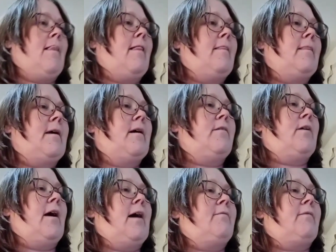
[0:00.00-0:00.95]
And the other
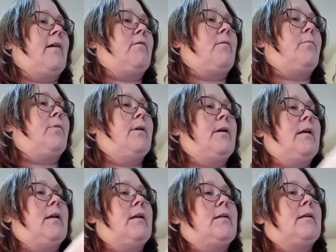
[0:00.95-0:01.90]
half I will put
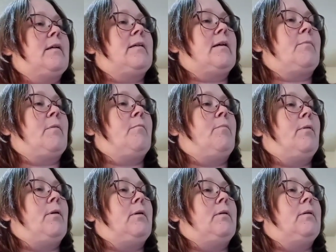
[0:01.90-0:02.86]
in a separate
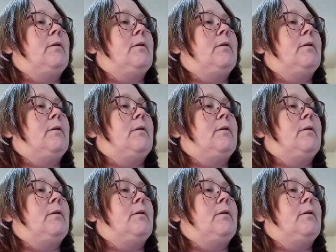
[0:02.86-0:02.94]
bowl.